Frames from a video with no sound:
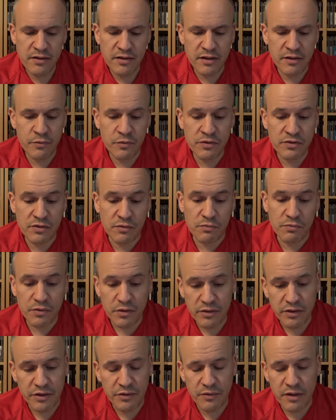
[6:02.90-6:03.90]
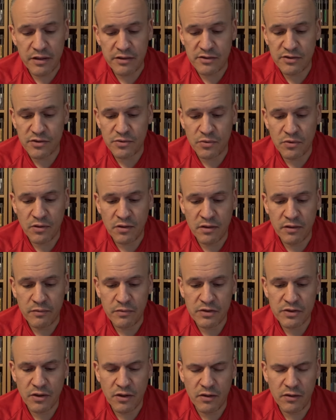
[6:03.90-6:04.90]
it was a really great store. It
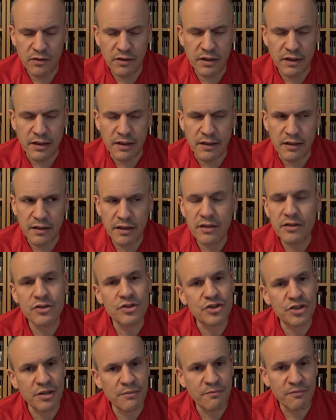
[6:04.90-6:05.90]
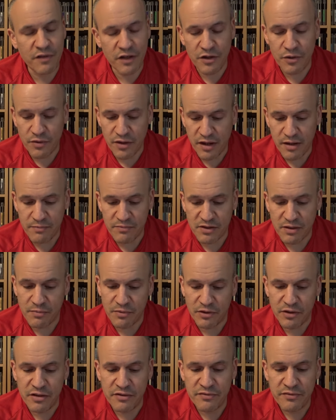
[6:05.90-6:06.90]
was called Hidden Gem Video Games, I
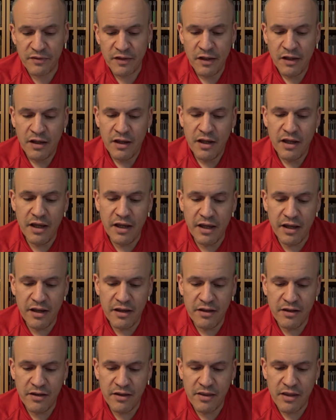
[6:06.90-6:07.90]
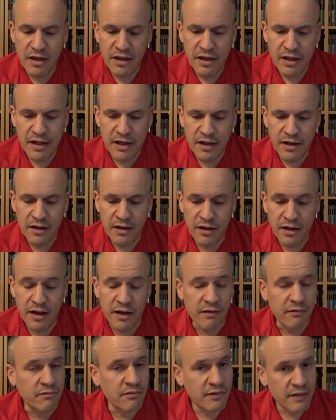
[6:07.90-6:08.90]
believe, and they had
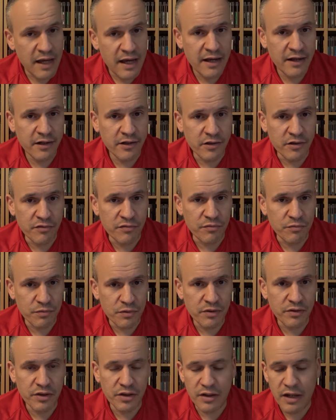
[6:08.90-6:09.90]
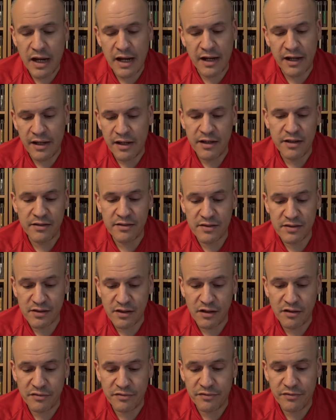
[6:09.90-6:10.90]
a lot of really high-end
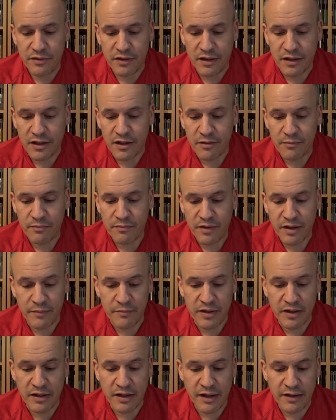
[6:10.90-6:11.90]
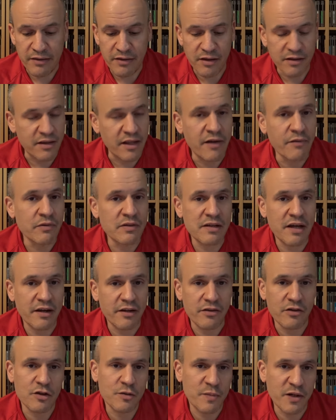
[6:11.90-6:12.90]
stuff. I mean, I think that was kind
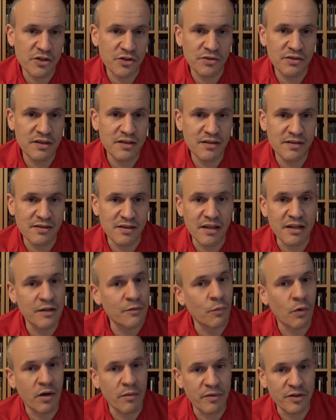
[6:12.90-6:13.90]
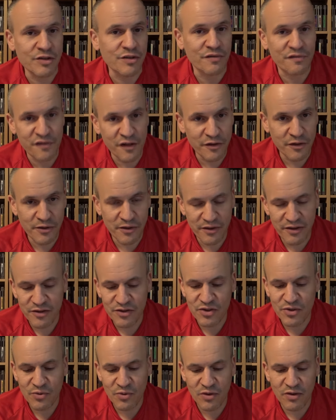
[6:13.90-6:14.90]
of their specialty, is they didn't want a bunch of filler in their
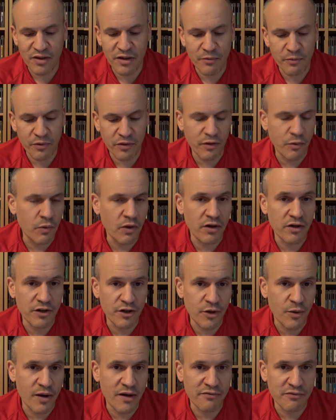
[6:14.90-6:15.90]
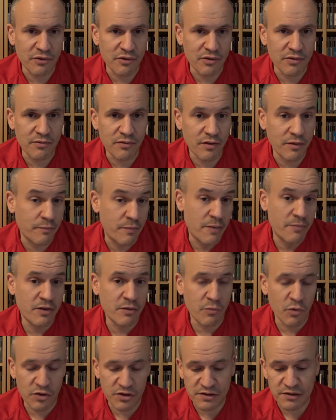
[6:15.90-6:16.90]
store, and they really wanted to go after maybe the
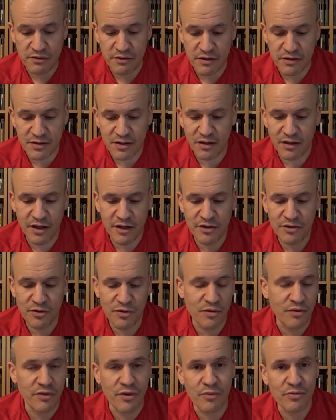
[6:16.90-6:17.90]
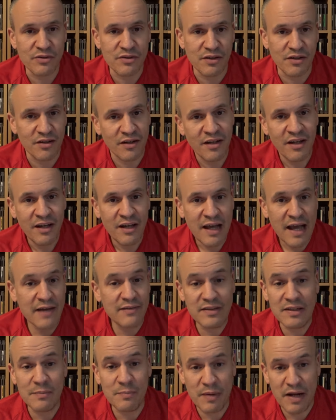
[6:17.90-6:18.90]
more serious collector or those that
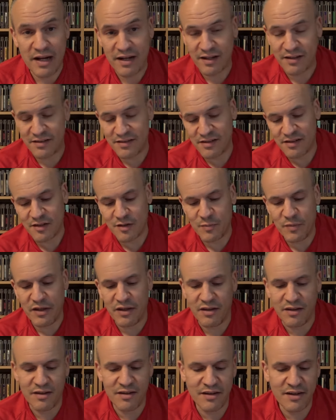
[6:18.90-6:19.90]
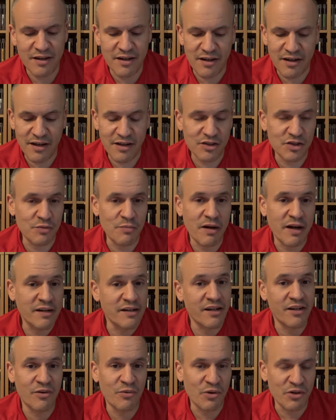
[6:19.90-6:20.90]
had deep pockets to spend, as you might
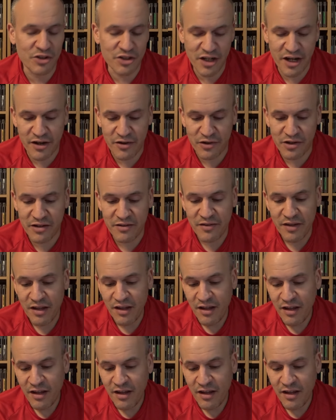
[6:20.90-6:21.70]
in Orange County.